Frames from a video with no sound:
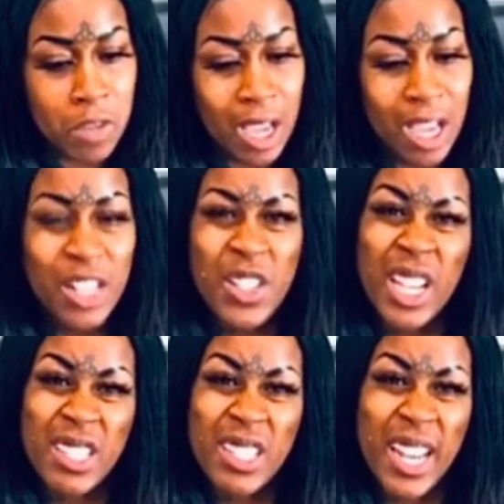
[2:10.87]
a
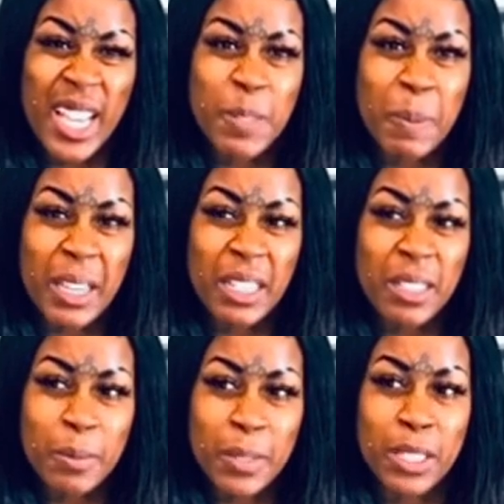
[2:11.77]
challenging aspect,
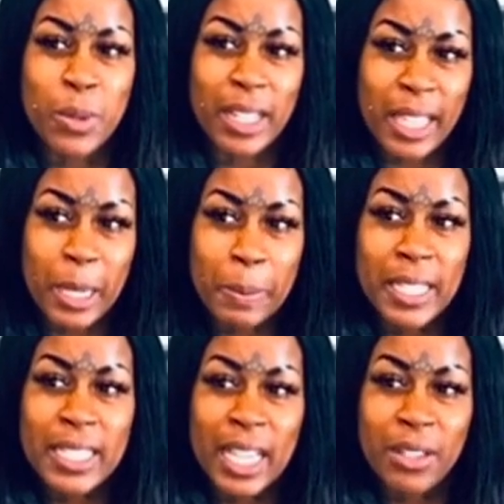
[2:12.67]
because when I think
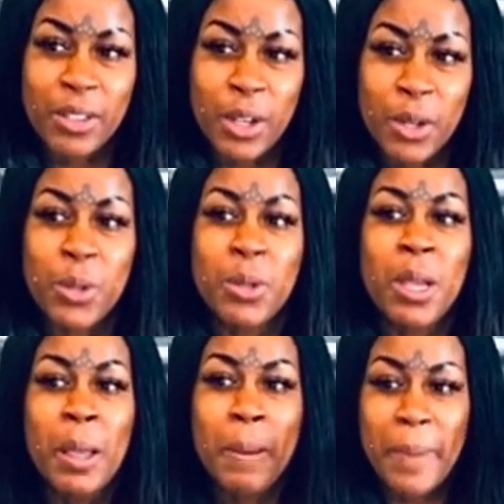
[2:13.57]
about South Node,
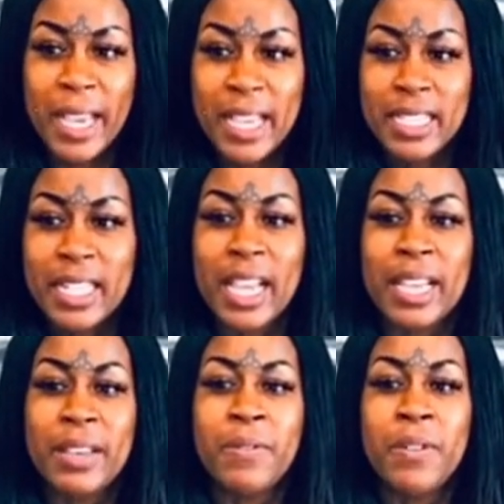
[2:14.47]
past
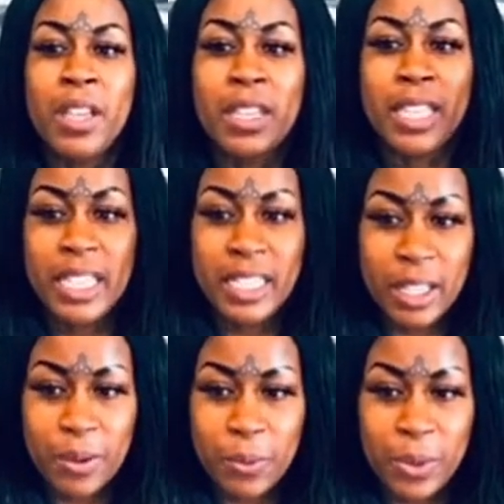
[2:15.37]
life, things
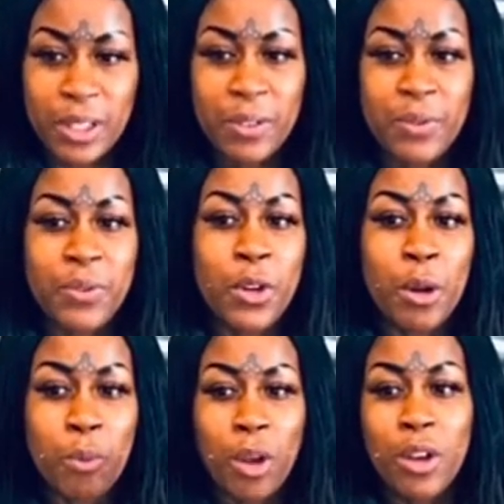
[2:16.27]
that we've,
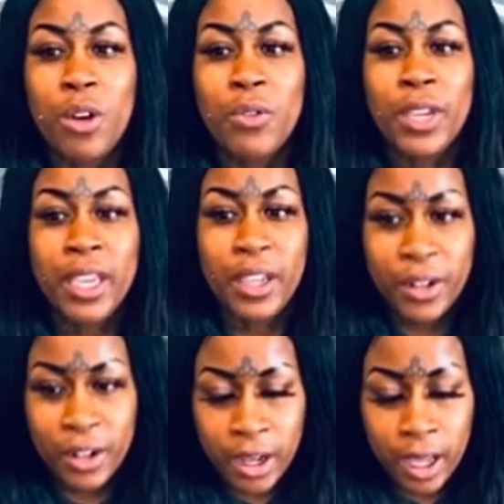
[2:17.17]
brought over
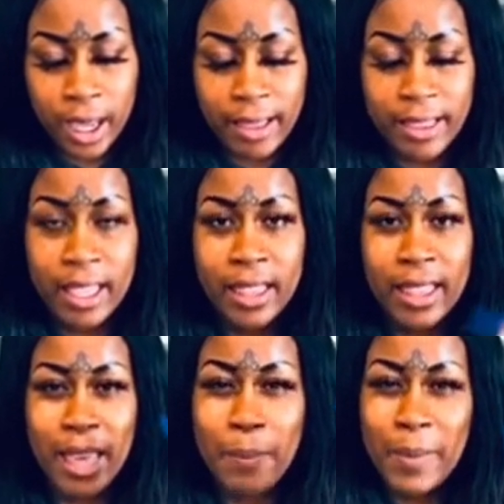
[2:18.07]
here, and then
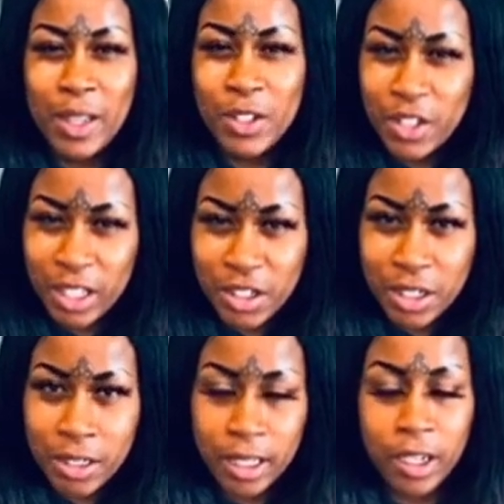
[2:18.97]
that
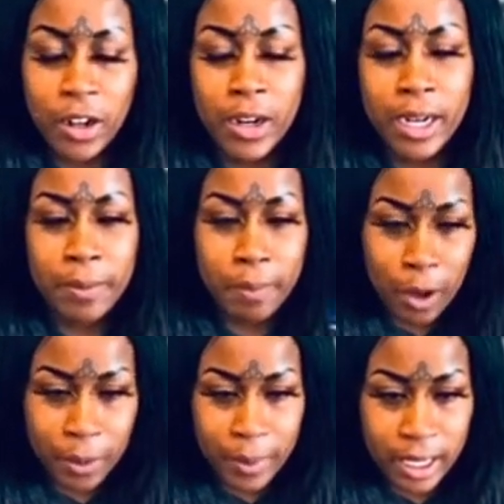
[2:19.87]
midsection, the current
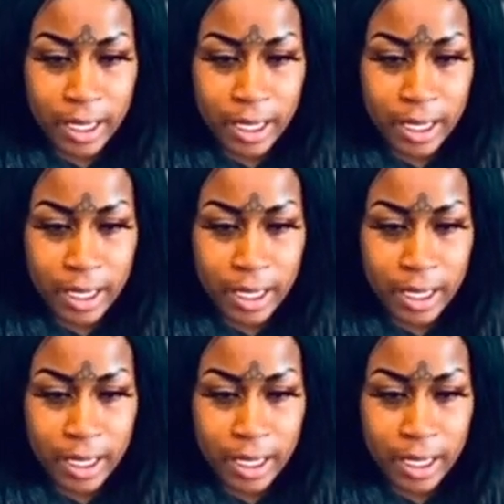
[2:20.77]
moment,